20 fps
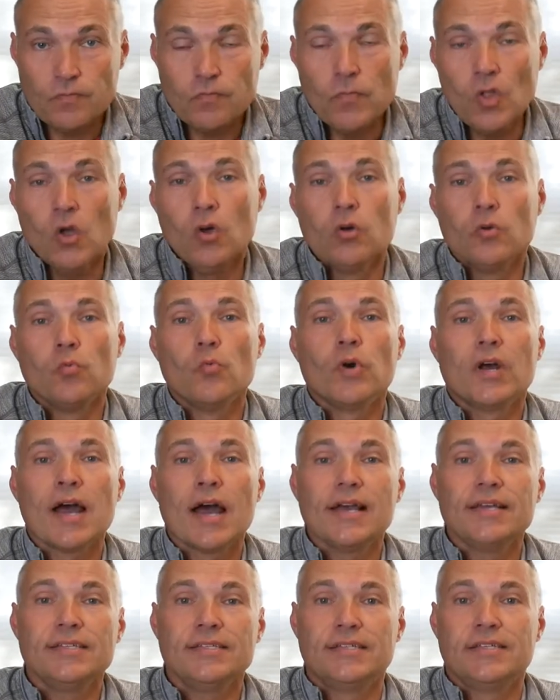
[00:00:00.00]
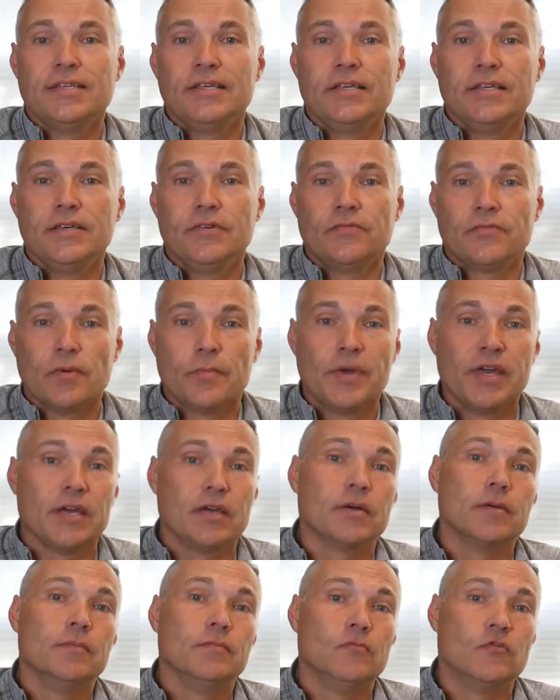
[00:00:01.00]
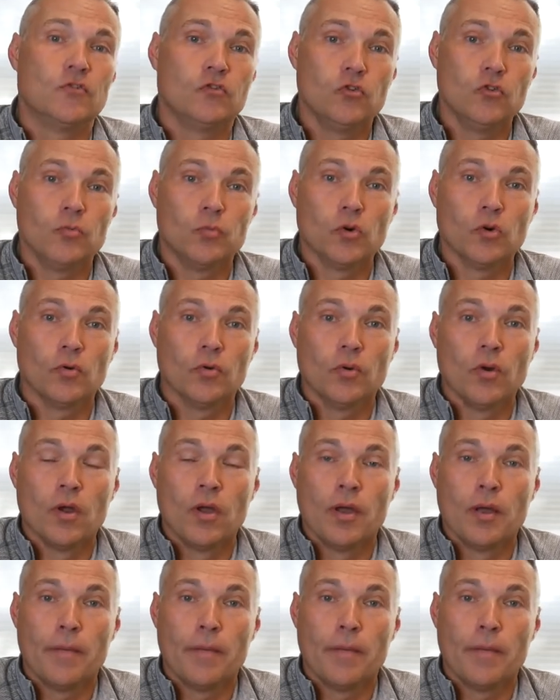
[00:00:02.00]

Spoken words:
on what I see from a consumer